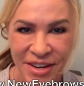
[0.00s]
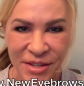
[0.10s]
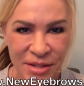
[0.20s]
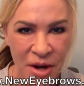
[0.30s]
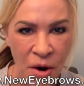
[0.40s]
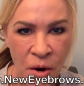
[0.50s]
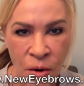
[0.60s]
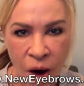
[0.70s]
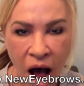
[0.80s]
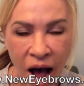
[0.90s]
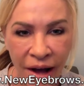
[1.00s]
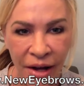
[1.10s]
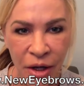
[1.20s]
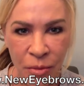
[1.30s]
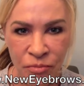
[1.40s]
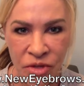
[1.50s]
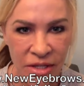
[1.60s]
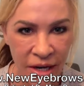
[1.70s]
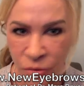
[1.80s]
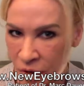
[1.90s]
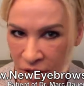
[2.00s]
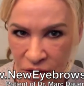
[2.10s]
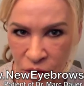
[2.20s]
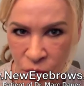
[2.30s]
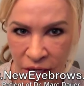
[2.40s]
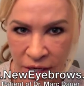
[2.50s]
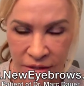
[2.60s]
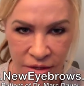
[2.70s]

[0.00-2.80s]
So today we're at 2 weeks,